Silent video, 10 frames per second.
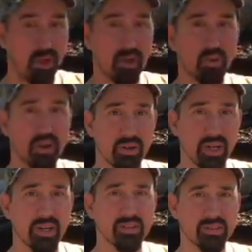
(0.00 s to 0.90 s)
quite a while,
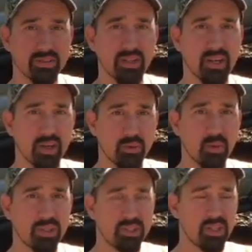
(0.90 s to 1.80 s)
guys. Uh, but
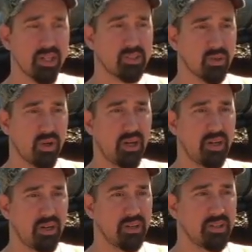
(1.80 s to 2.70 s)
once you get to
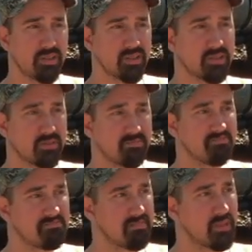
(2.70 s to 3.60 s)
100, it's
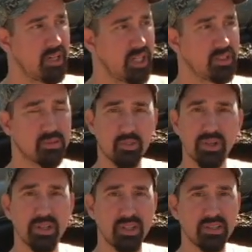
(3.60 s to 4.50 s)
it's
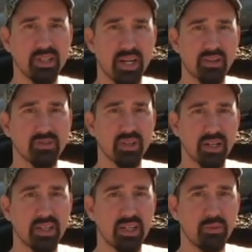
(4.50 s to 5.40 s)
pretty easy after
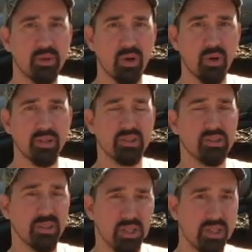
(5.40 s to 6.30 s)
that to keep growing because
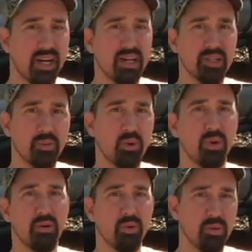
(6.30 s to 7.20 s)
you're getting out there
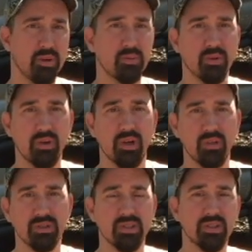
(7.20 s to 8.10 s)
more and more people are
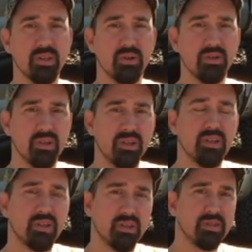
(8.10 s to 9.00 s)
noticing you.
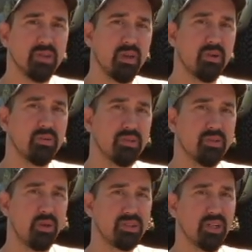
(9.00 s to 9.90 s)
So
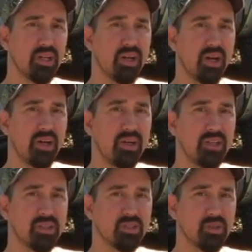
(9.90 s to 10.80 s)
once you hit 100,
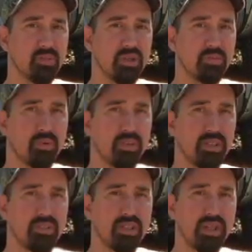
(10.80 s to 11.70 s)
it should be pretty
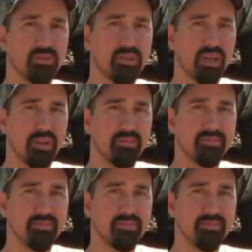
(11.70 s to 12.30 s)
easy after that.